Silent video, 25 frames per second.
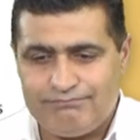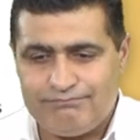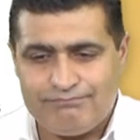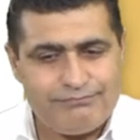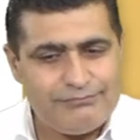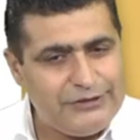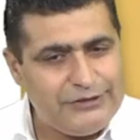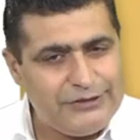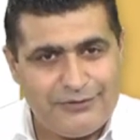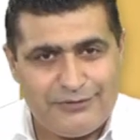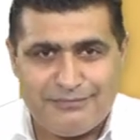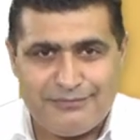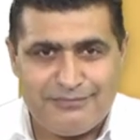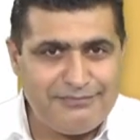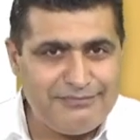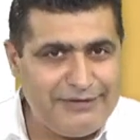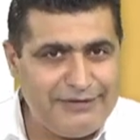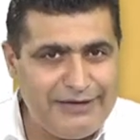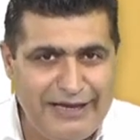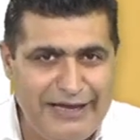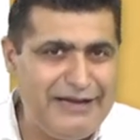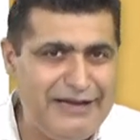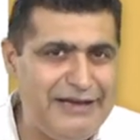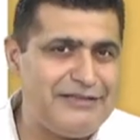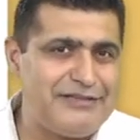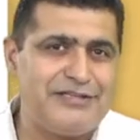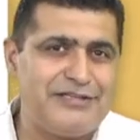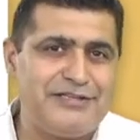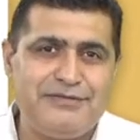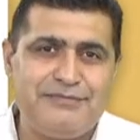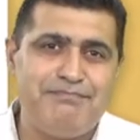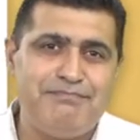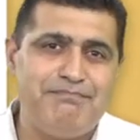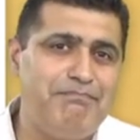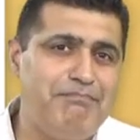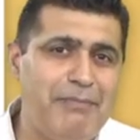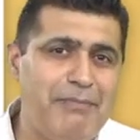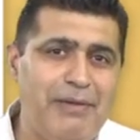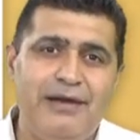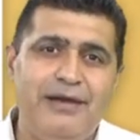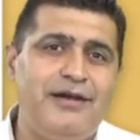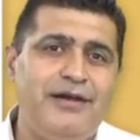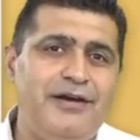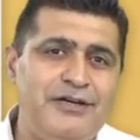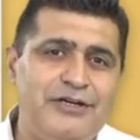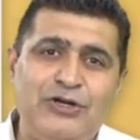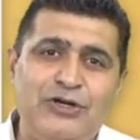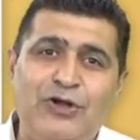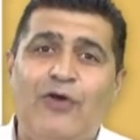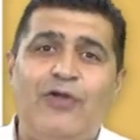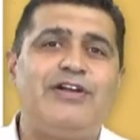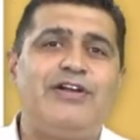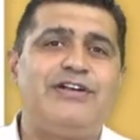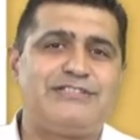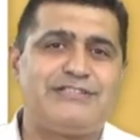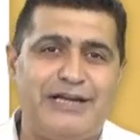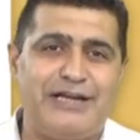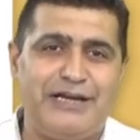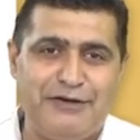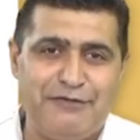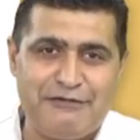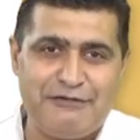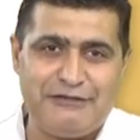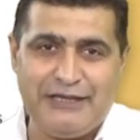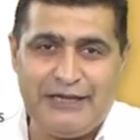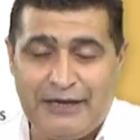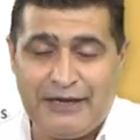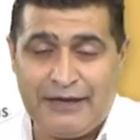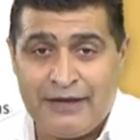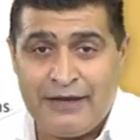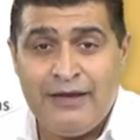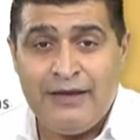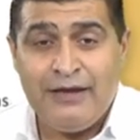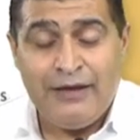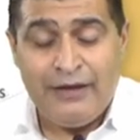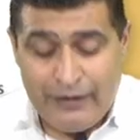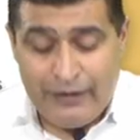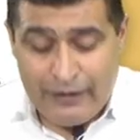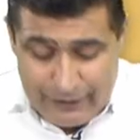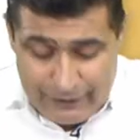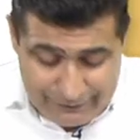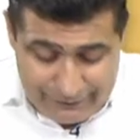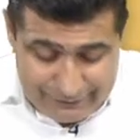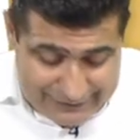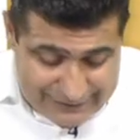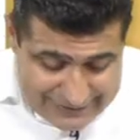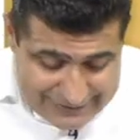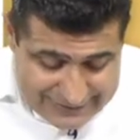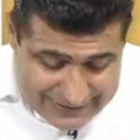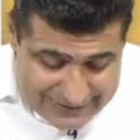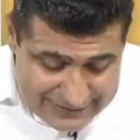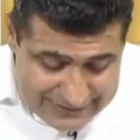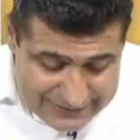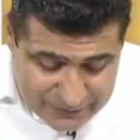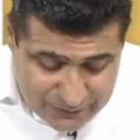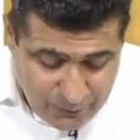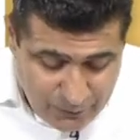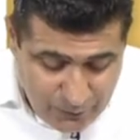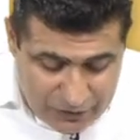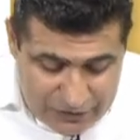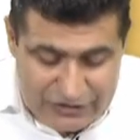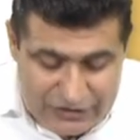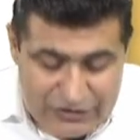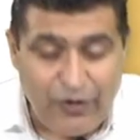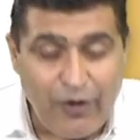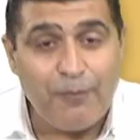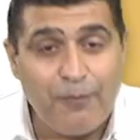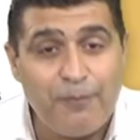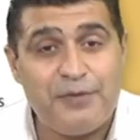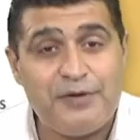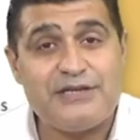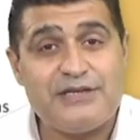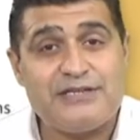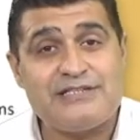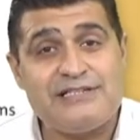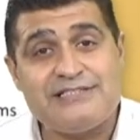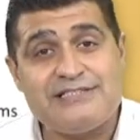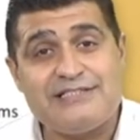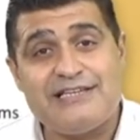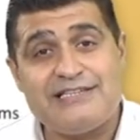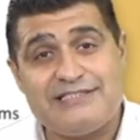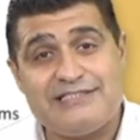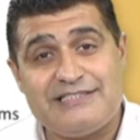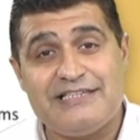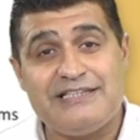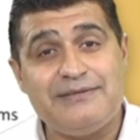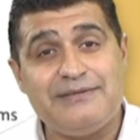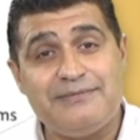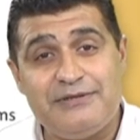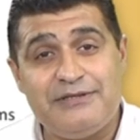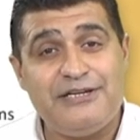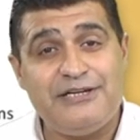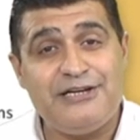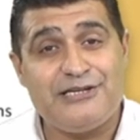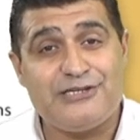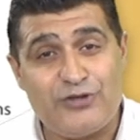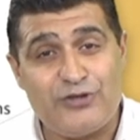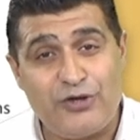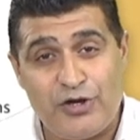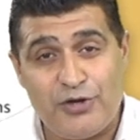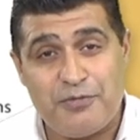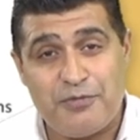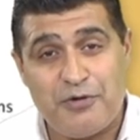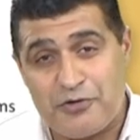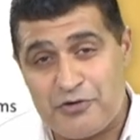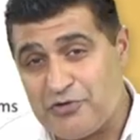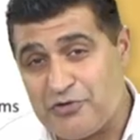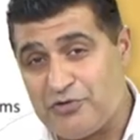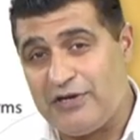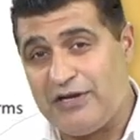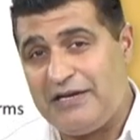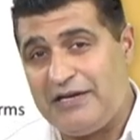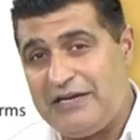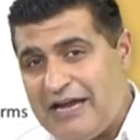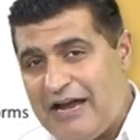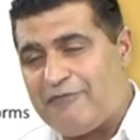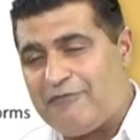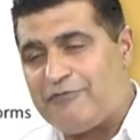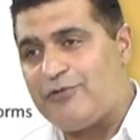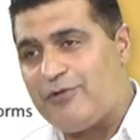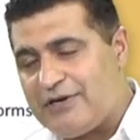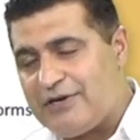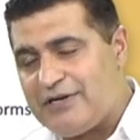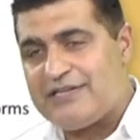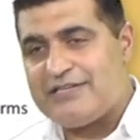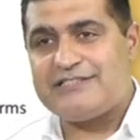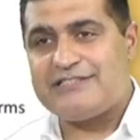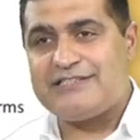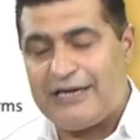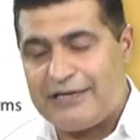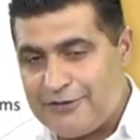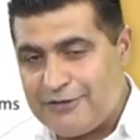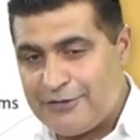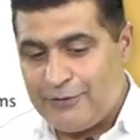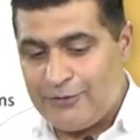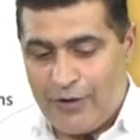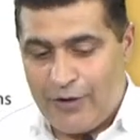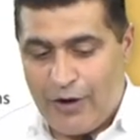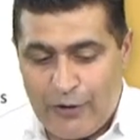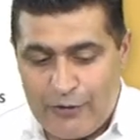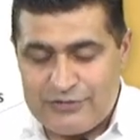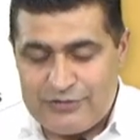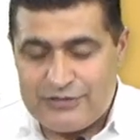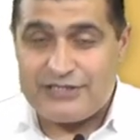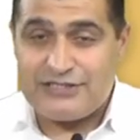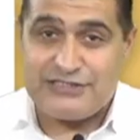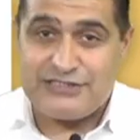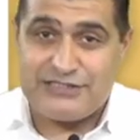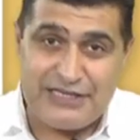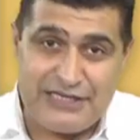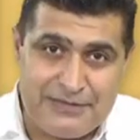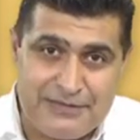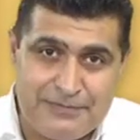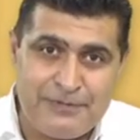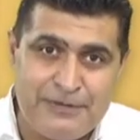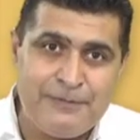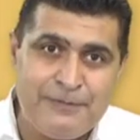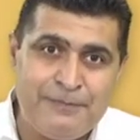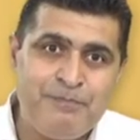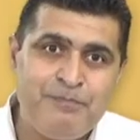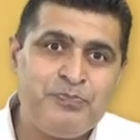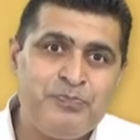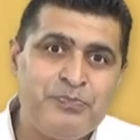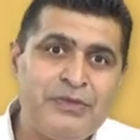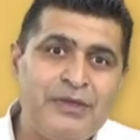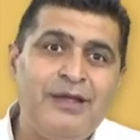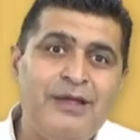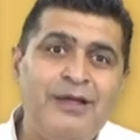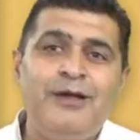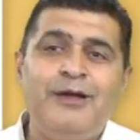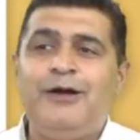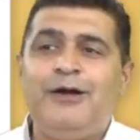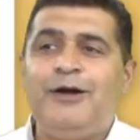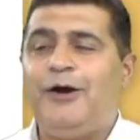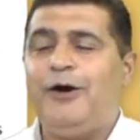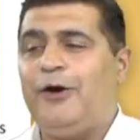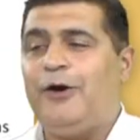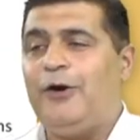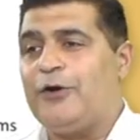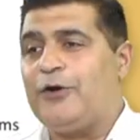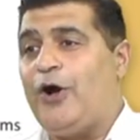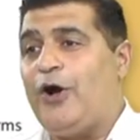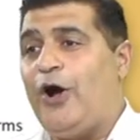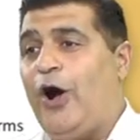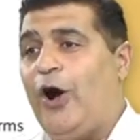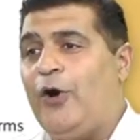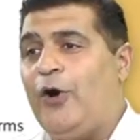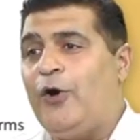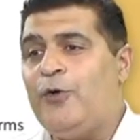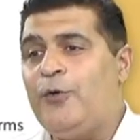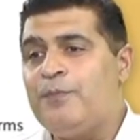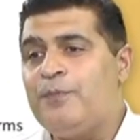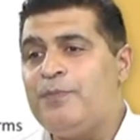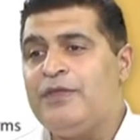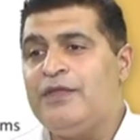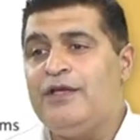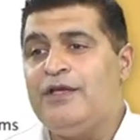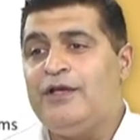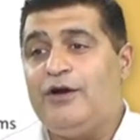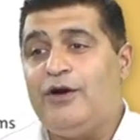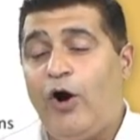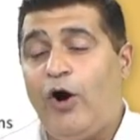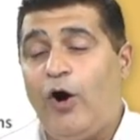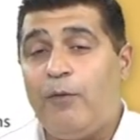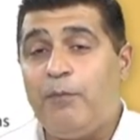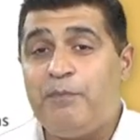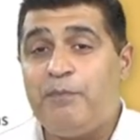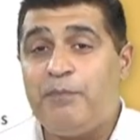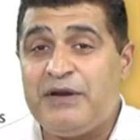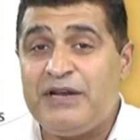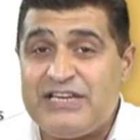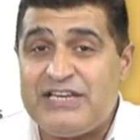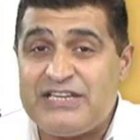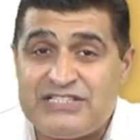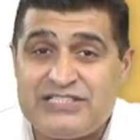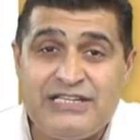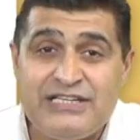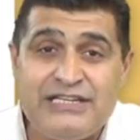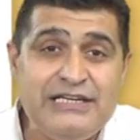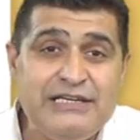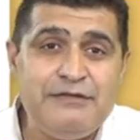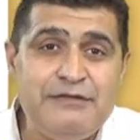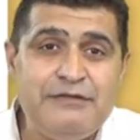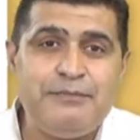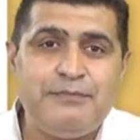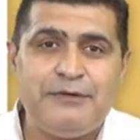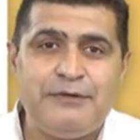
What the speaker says: you know, nth million dollars kind of a thing. Now, this is what the operational sustainability is all about. You really have to understand, you know, how sustainable or how operationally